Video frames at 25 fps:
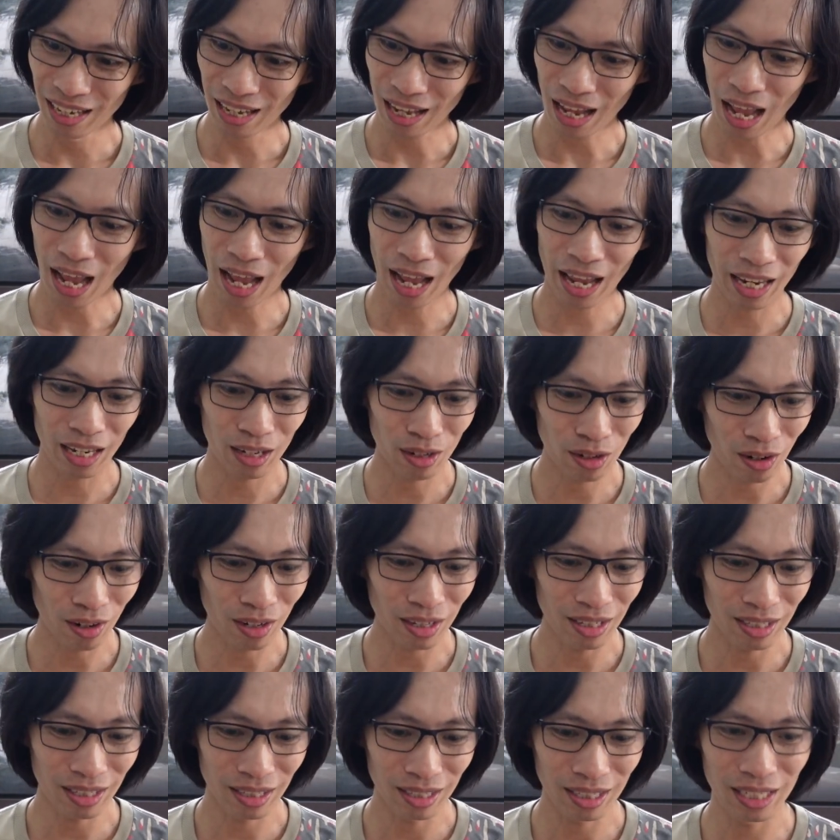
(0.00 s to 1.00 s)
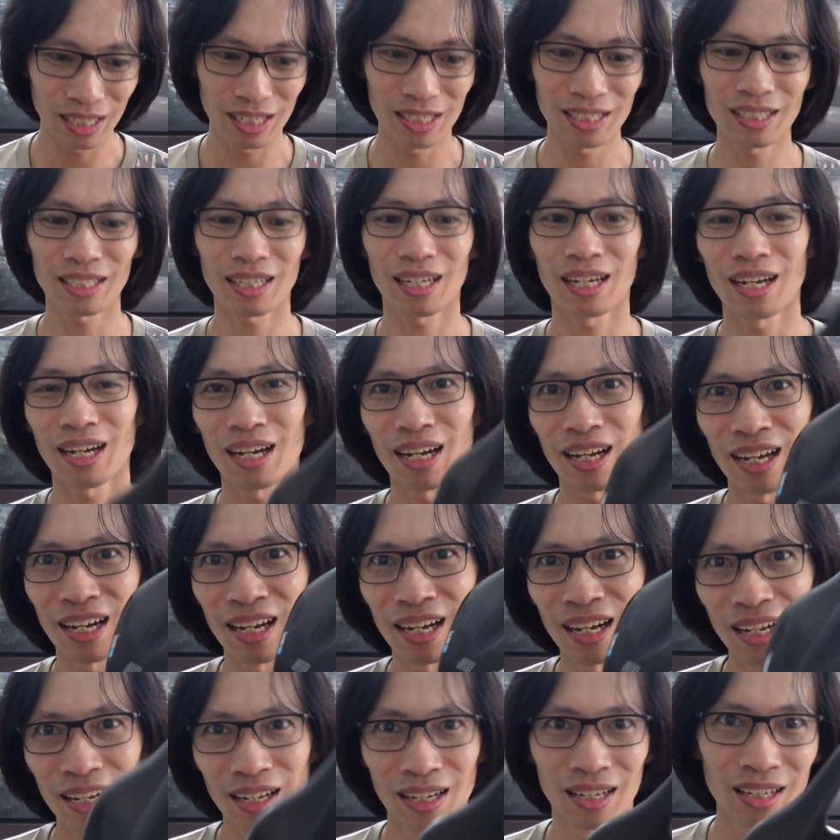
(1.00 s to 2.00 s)
I got these
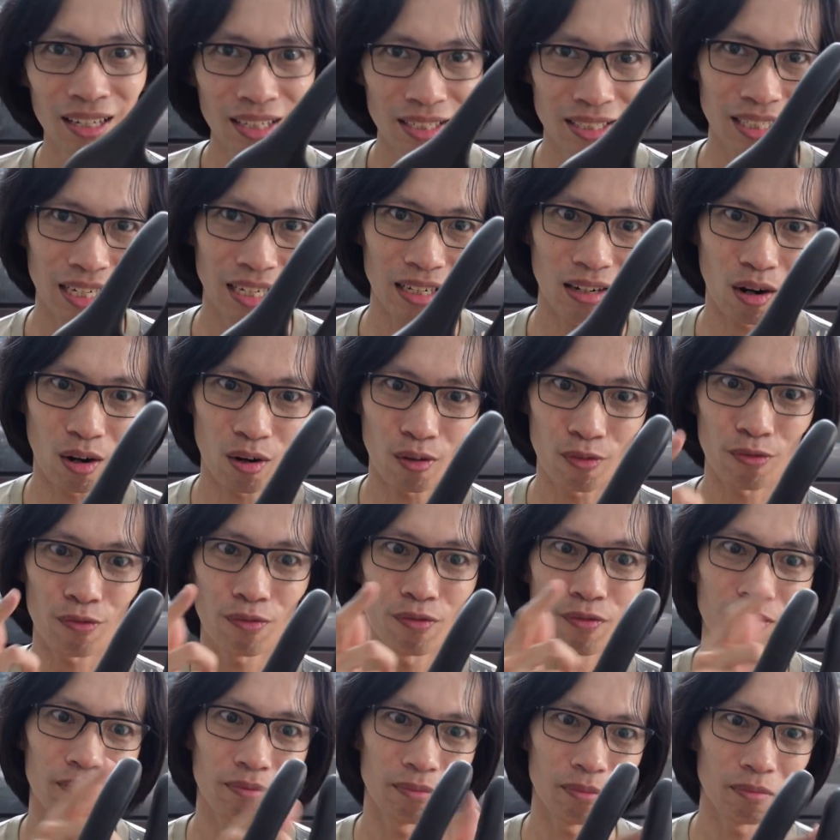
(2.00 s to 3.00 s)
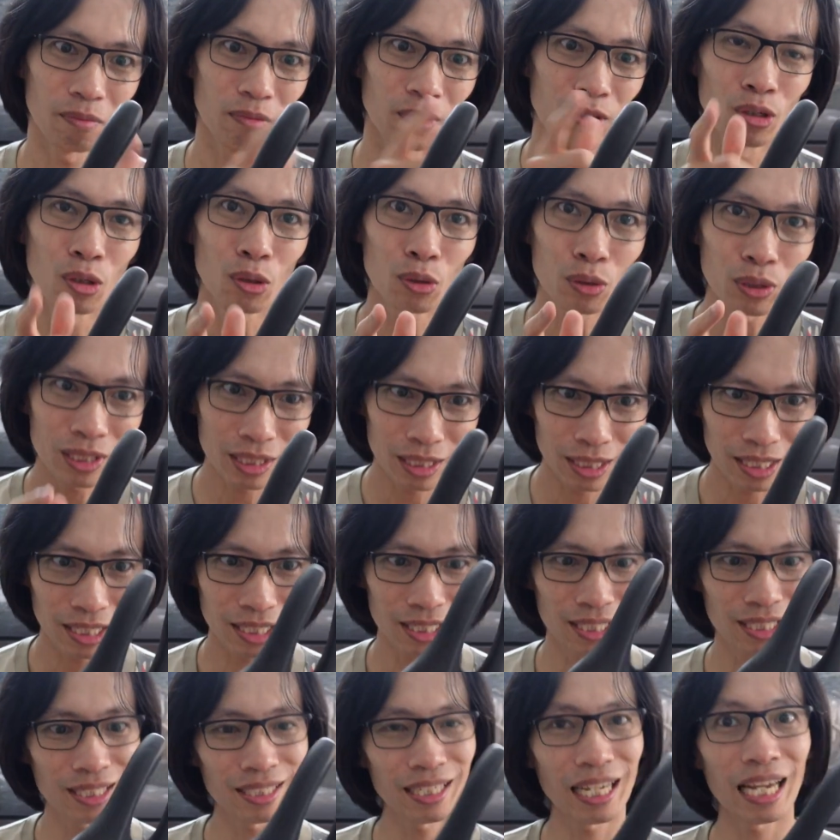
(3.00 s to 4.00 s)
set of
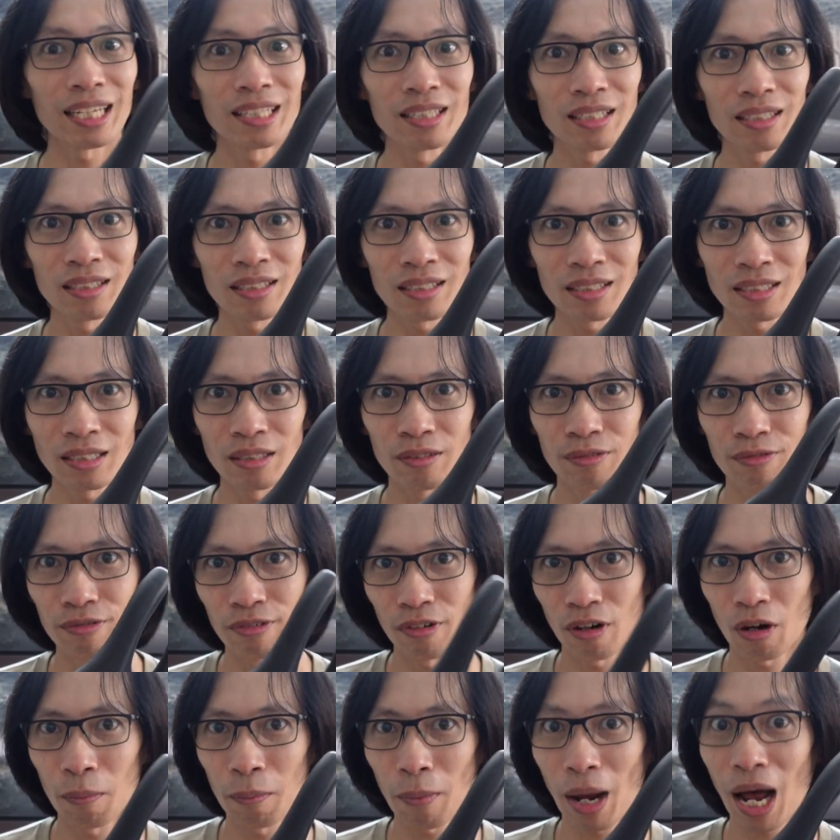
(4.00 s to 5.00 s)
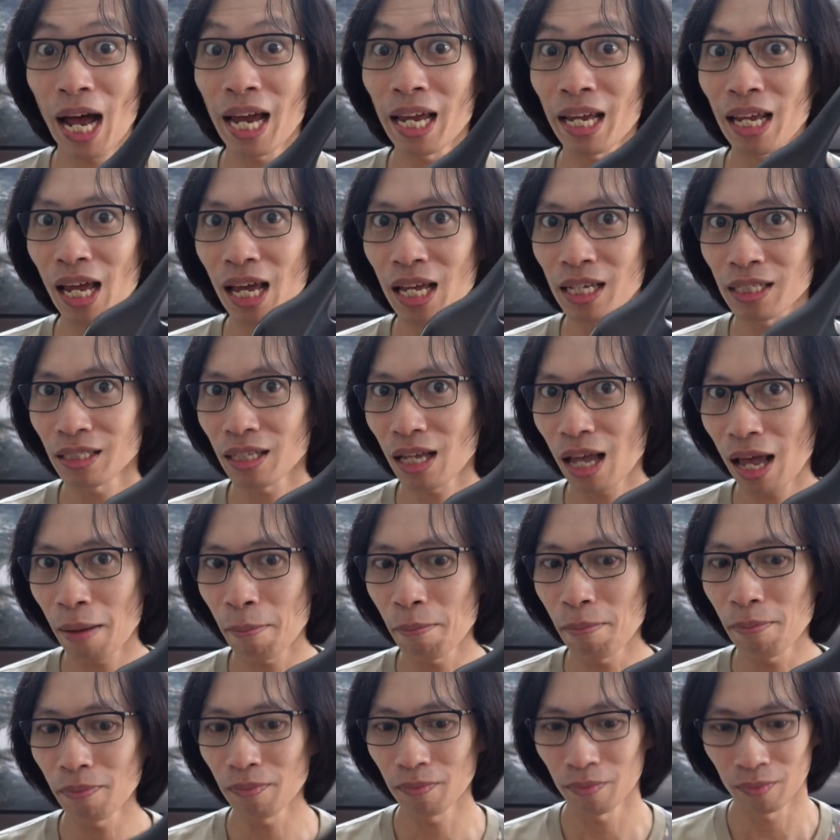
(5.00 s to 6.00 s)
noseless saddles from
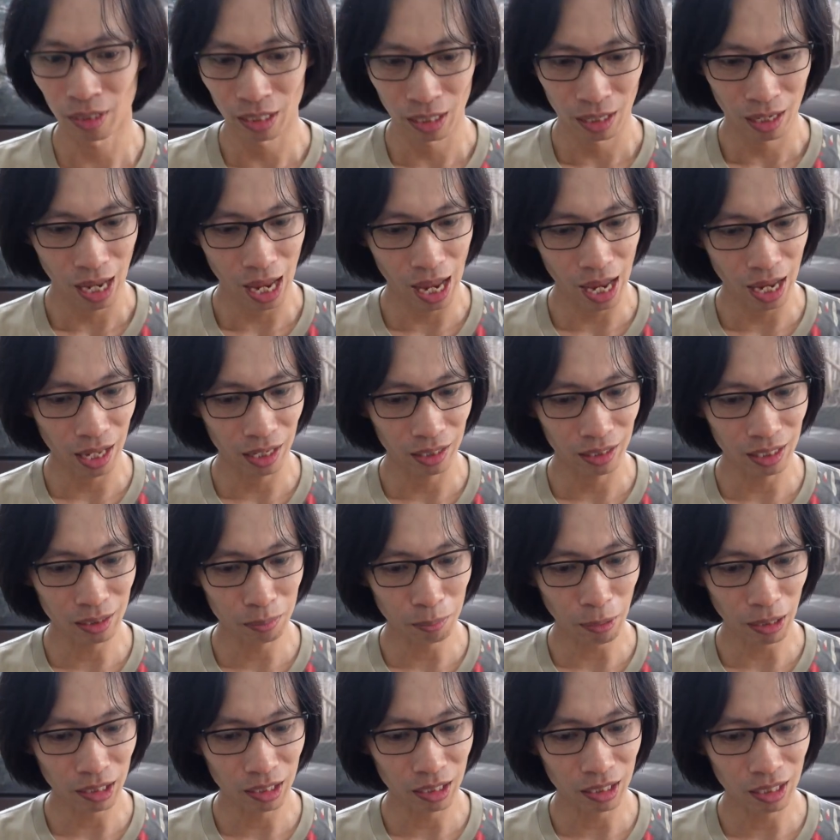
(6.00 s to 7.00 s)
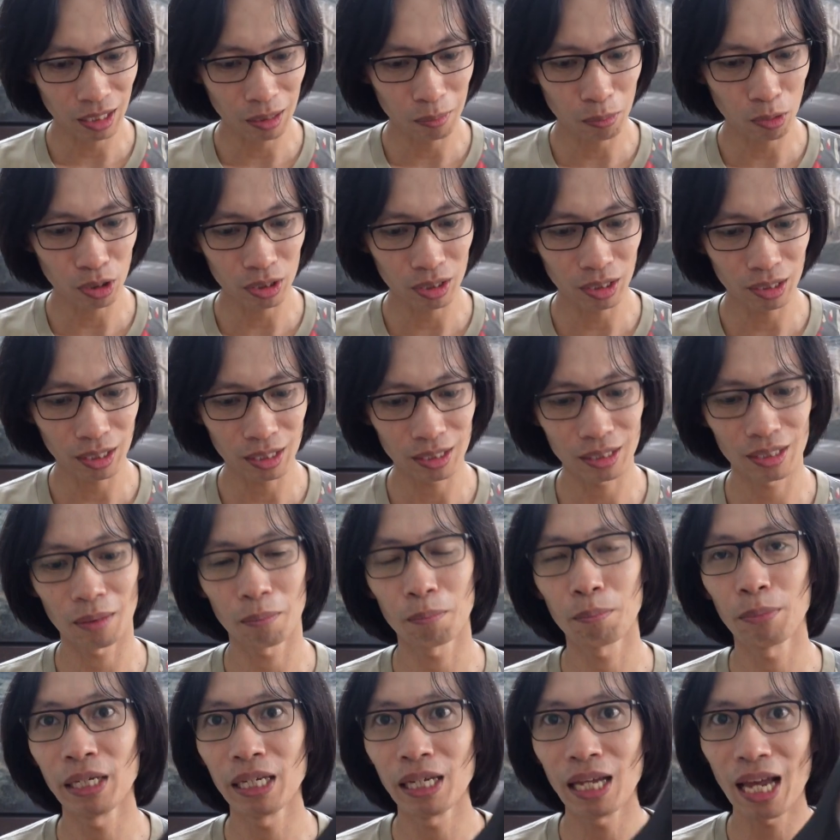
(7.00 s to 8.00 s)
ISM, and this particular model is the
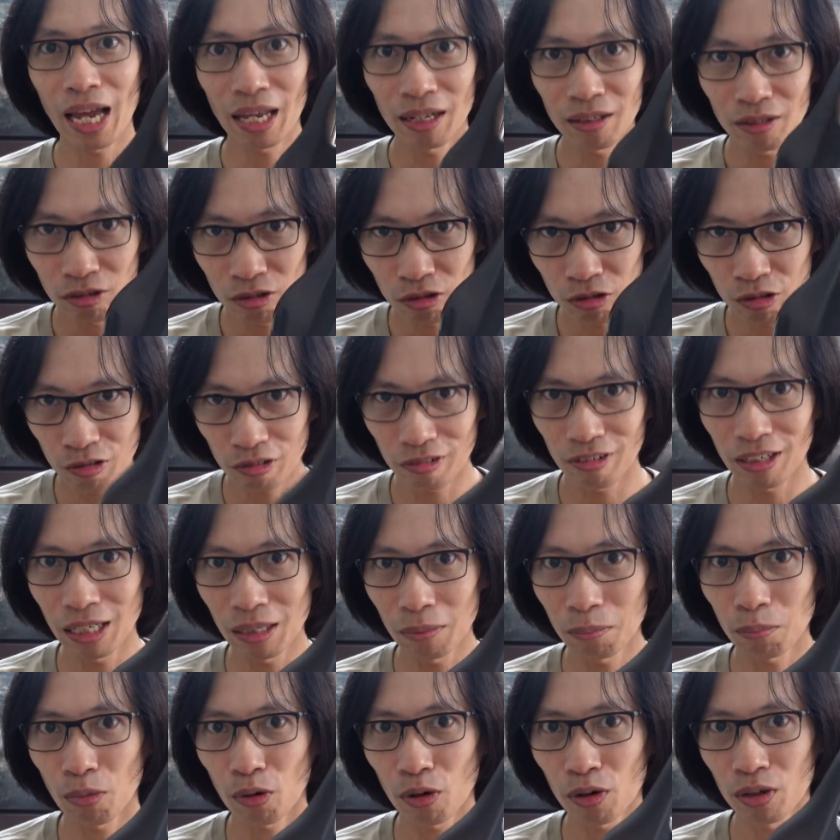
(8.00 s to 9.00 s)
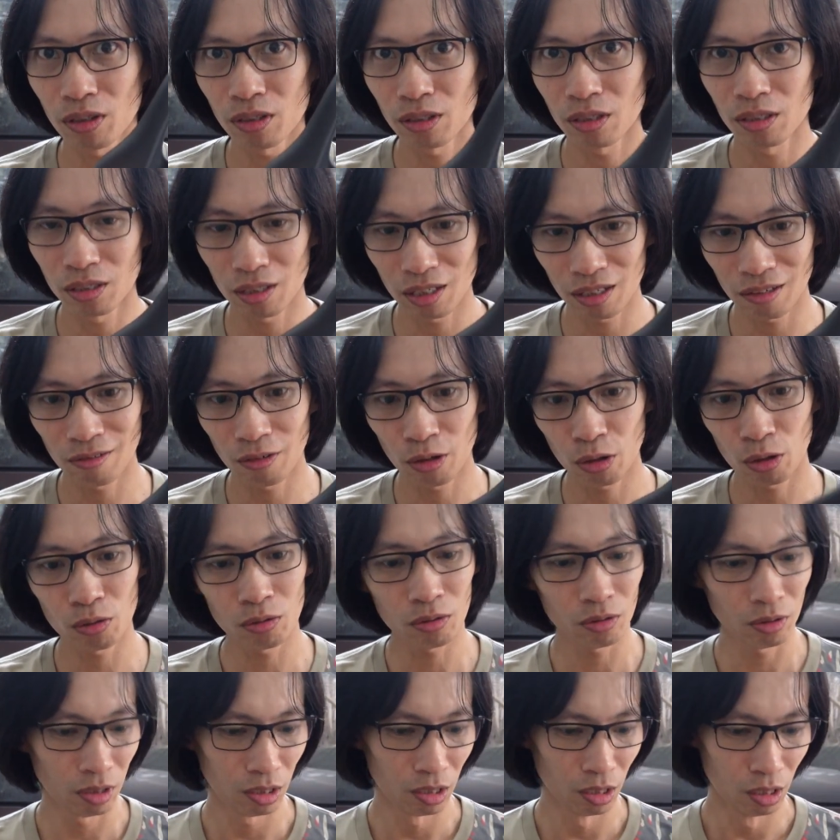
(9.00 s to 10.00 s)
PN
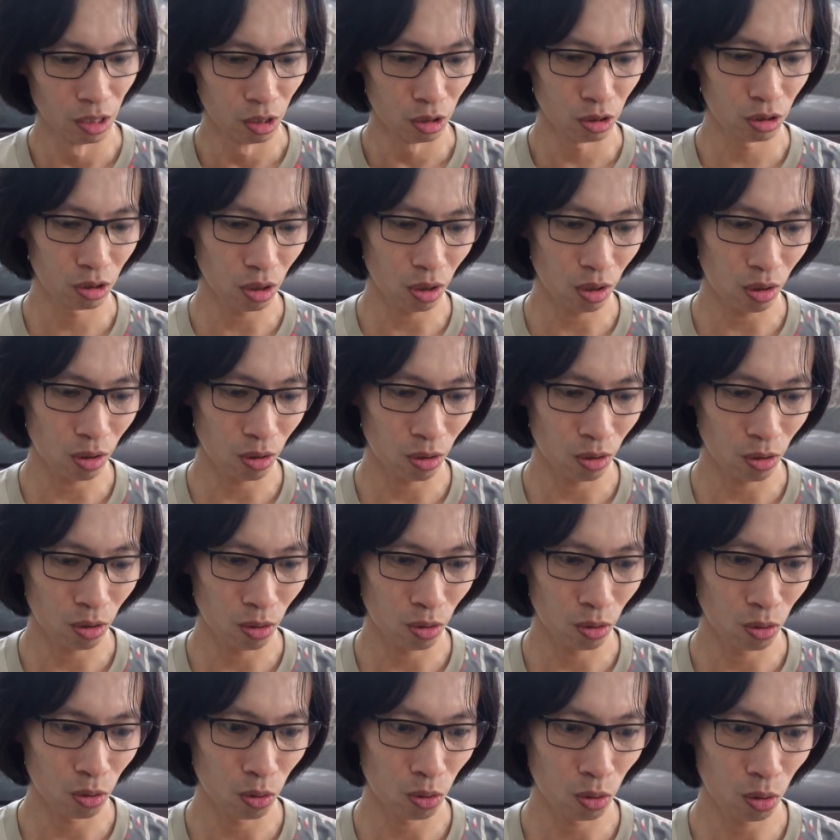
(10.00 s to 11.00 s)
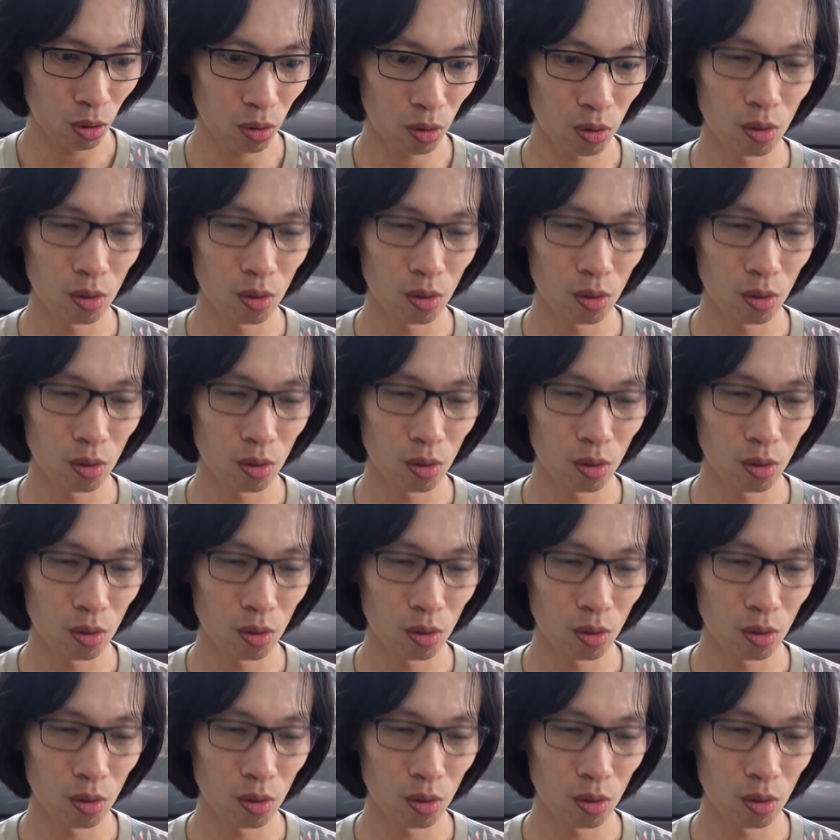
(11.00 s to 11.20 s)
3.0. So